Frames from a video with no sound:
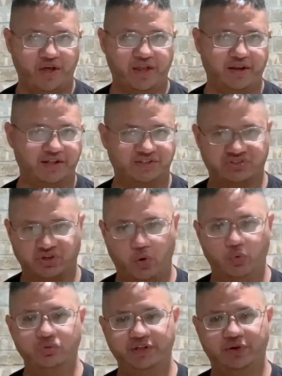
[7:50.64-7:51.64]
it's
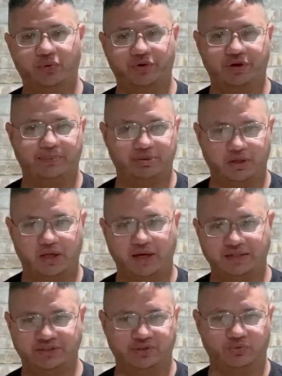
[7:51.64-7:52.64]
only going to
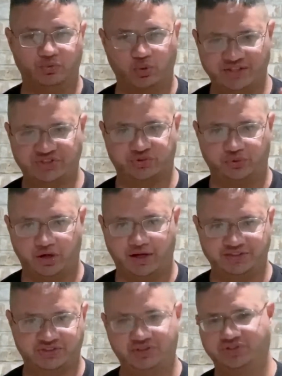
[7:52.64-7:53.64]
apply to
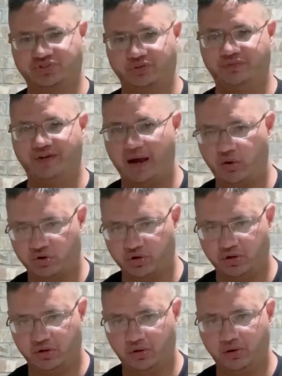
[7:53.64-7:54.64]
restaurants that serve
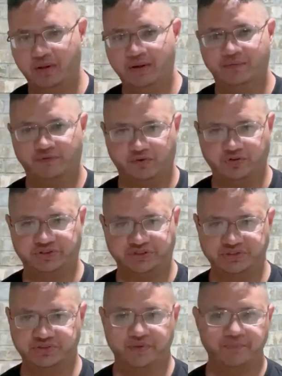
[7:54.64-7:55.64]
alcohol
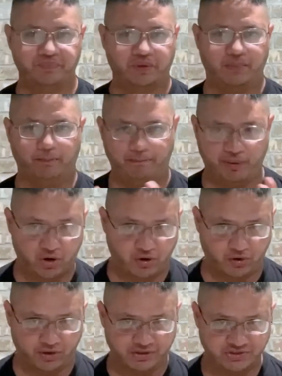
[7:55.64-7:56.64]
versus
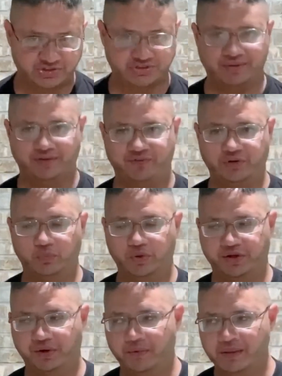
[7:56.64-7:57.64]
bars, if you
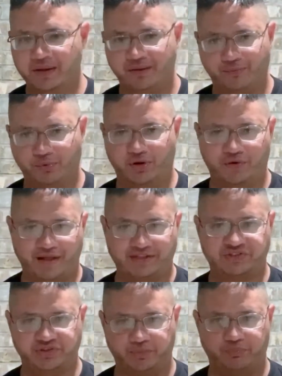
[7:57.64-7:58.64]
will, where
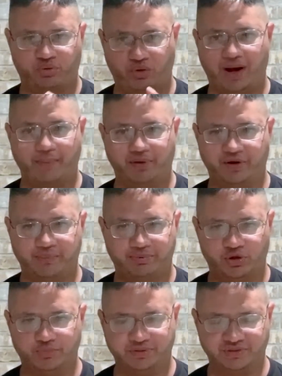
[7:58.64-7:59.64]
that's their primary
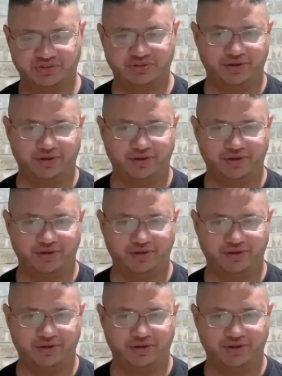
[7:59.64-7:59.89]
purpose.